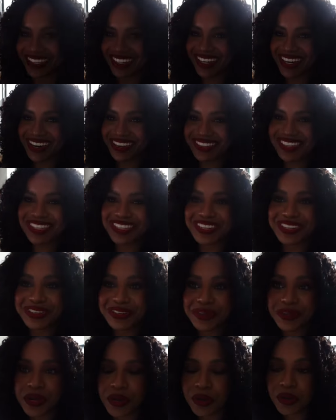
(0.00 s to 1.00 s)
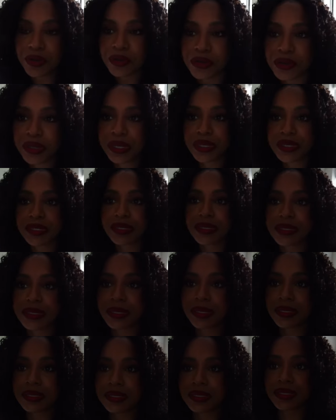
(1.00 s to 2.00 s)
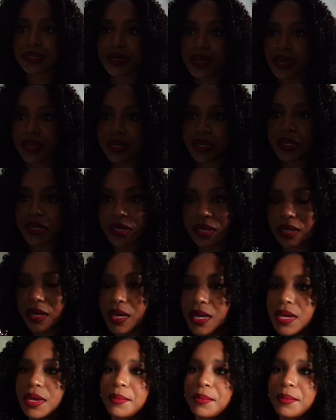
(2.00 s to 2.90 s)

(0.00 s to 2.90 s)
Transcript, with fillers: Good afternoon. Oh, this is this is dark in here.